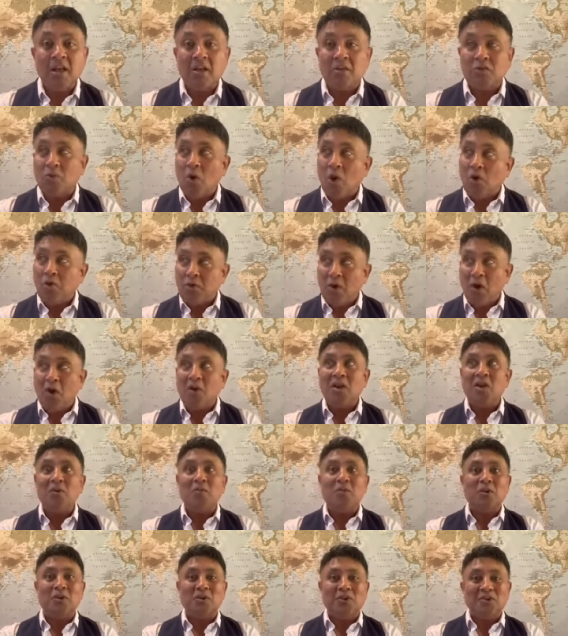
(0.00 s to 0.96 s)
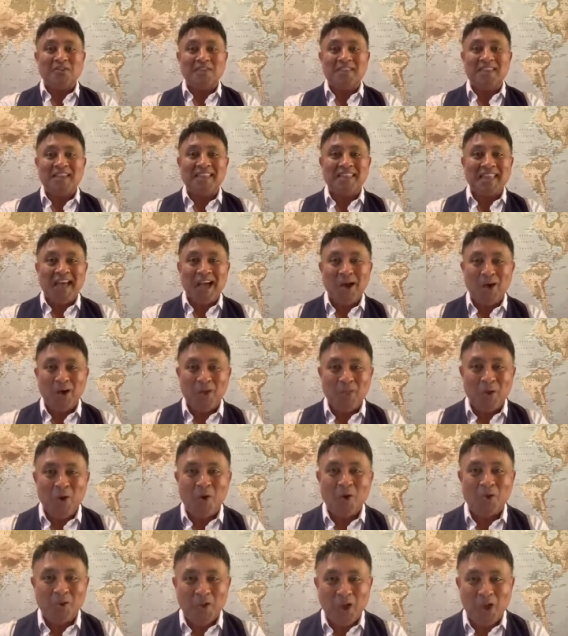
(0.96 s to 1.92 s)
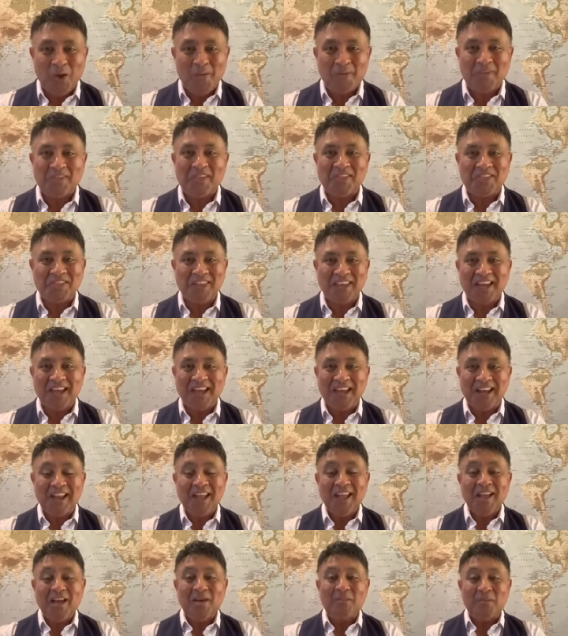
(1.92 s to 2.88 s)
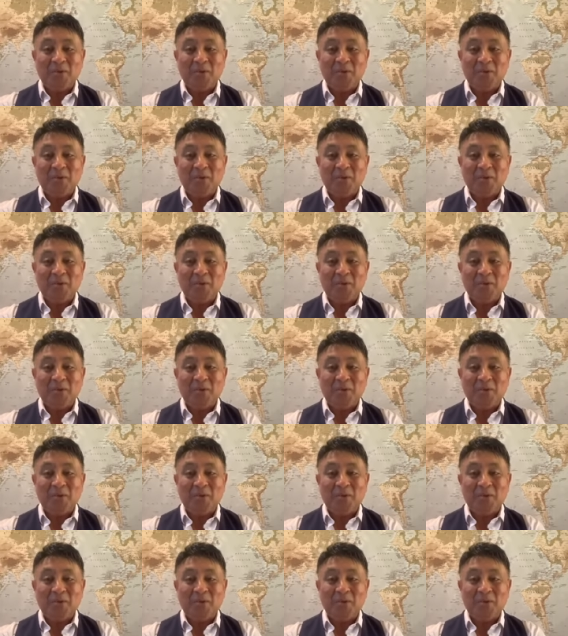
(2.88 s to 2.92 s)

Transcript: Not only will you see that on October the 3rd,